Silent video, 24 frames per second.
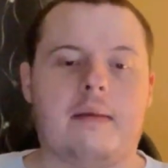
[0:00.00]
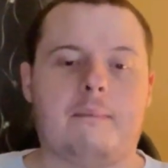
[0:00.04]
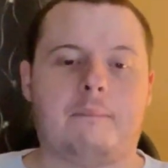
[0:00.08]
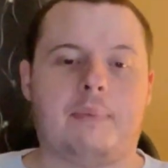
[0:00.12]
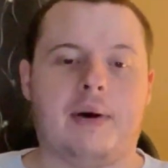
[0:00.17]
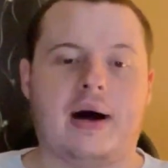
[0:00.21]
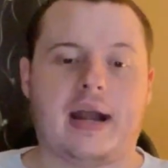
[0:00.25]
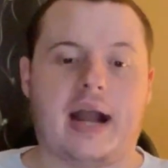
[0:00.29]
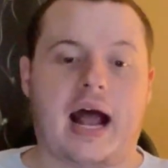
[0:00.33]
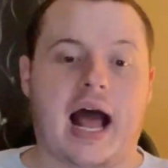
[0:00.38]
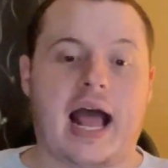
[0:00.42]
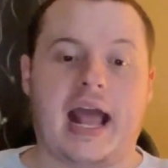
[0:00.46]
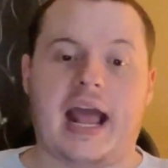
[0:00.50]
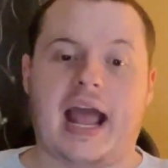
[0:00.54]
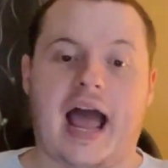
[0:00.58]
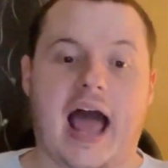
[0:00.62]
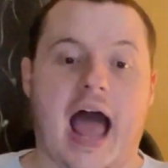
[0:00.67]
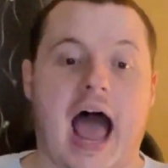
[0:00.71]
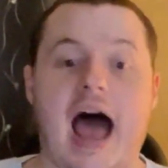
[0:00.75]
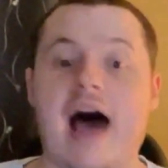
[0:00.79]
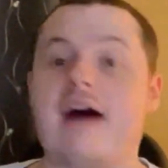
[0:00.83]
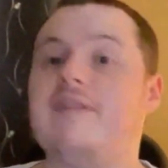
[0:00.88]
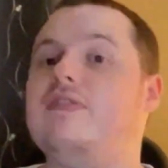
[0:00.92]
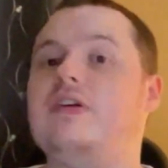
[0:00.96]
But I
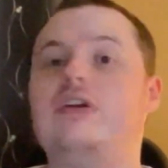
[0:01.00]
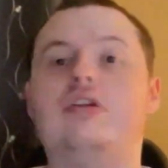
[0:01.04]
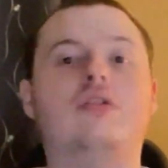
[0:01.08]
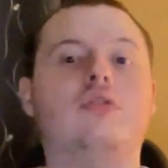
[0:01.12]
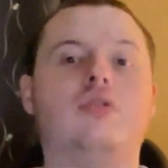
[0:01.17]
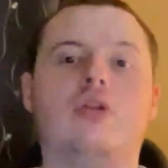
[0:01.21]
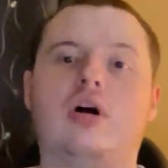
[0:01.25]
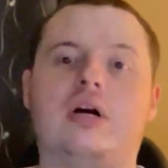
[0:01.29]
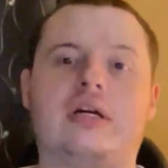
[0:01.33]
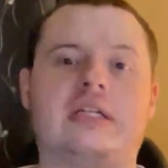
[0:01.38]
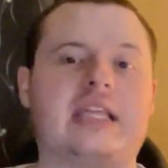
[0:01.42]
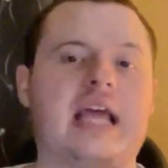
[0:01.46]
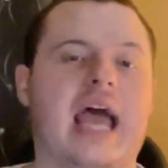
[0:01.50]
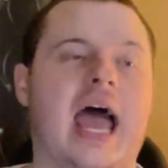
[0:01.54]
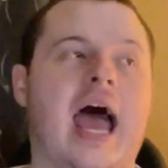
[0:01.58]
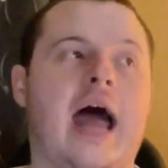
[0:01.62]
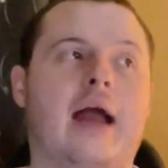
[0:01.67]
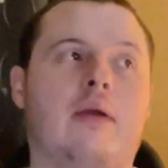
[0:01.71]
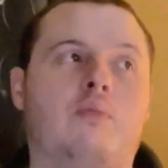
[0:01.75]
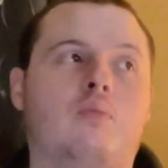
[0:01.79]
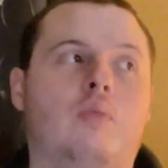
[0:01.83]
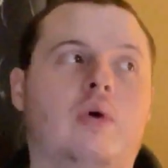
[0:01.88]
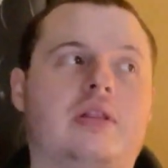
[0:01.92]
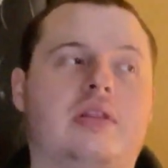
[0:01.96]
haven't looked
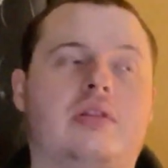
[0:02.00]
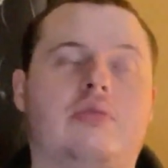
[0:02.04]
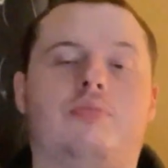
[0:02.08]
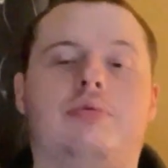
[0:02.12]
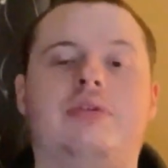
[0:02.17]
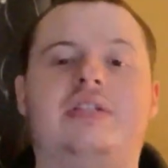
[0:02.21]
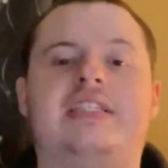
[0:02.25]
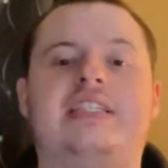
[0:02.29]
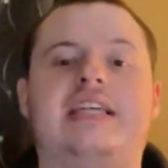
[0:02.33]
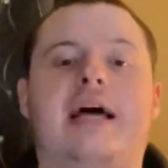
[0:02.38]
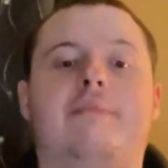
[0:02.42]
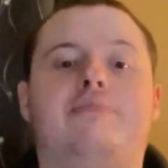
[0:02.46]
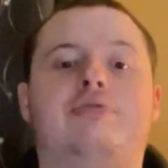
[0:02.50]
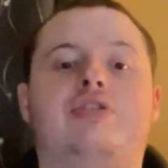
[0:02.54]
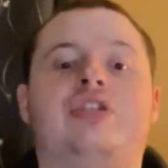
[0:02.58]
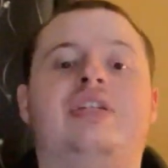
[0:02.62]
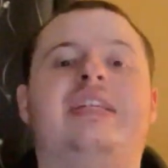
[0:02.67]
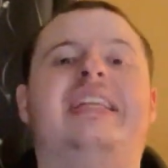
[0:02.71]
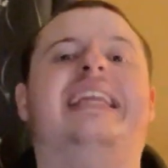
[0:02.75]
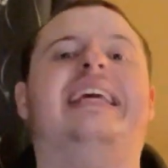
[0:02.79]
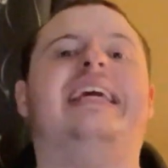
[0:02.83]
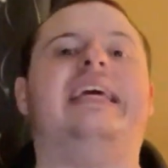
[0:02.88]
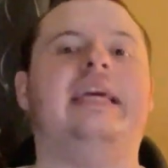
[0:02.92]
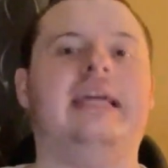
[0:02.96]
at what the
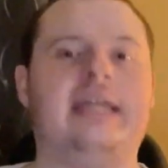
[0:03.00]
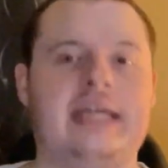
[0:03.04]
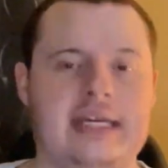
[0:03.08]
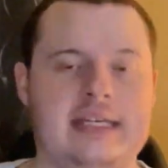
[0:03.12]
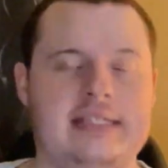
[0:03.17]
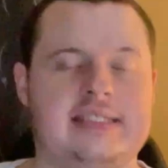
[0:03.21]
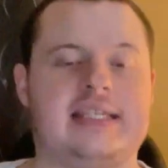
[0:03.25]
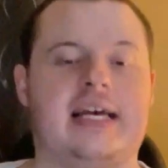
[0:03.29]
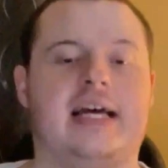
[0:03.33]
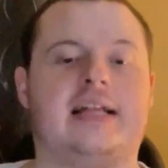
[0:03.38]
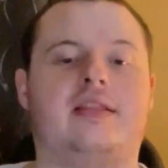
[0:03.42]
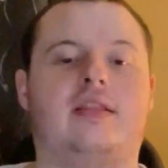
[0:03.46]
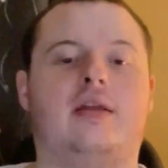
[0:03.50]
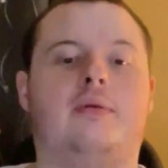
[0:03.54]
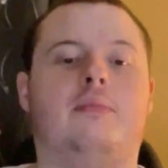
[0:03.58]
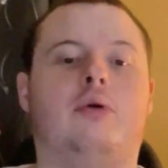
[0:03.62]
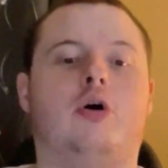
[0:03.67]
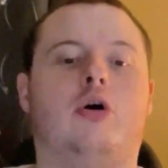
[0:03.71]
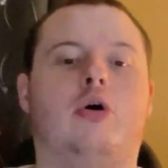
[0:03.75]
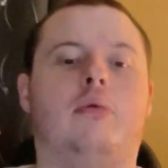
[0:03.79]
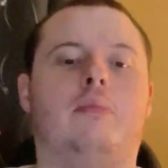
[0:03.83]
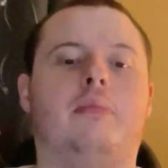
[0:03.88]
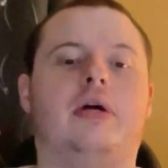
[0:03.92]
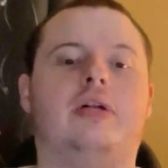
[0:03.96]
reception is at the
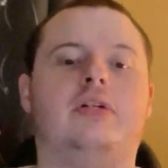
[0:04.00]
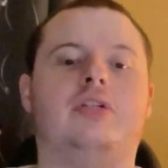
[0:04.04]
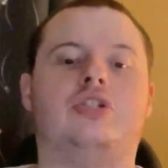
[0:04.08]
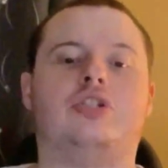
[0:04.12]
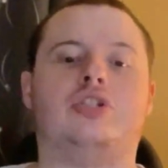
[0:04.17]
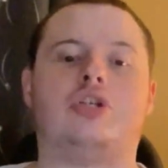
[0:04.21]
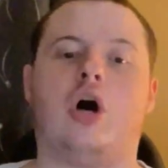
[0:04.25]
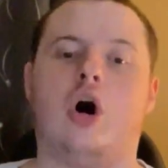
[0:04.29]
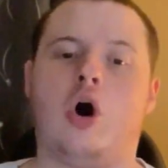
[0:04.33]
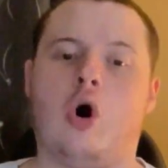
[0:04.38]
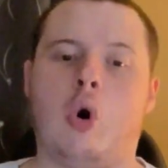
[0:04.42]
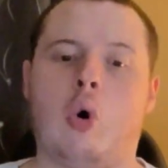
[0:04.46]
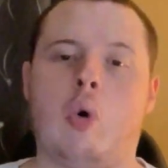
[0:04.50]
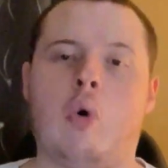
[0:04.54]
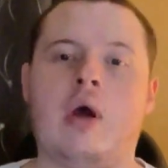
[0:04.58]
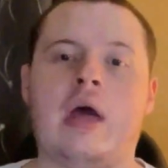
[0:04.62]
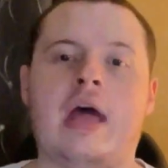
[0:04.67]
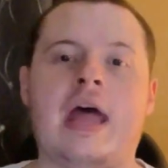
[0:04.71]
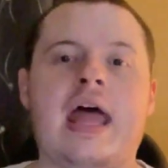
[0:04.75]
moment. So